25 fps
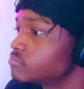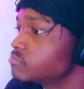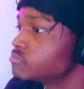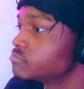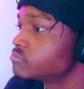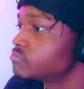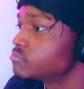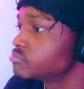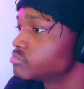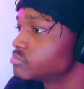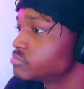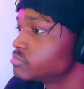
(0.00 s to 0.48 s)
Because
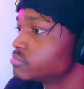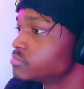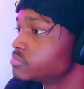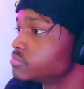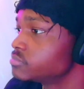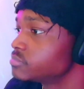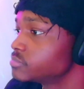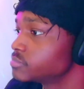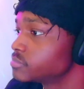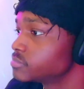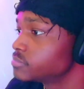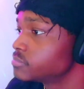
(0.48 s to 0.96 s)
he's fouling you
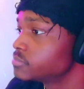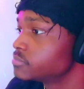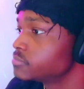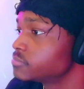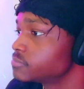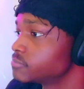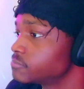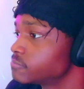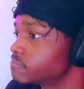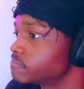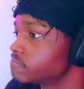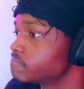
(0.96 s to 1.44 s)
every time he
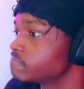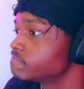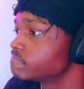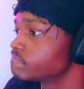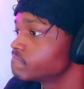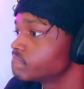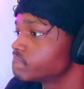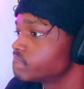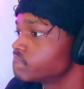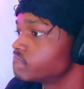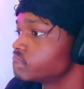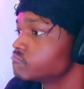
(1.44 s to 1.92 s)
can't stop you.
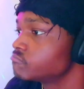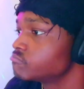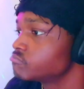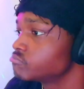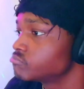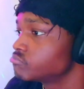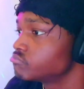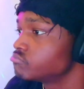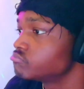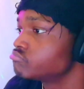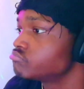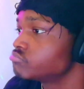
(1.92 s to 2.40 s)

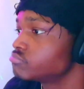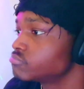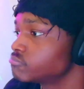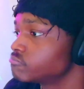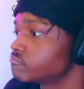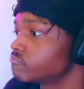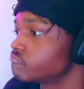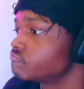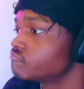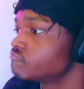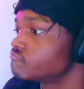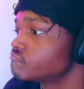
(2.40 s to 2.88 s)
Use your
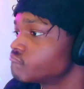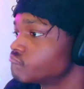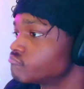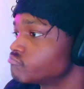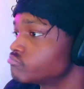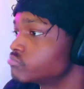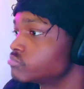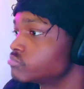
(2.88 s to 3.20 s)
size.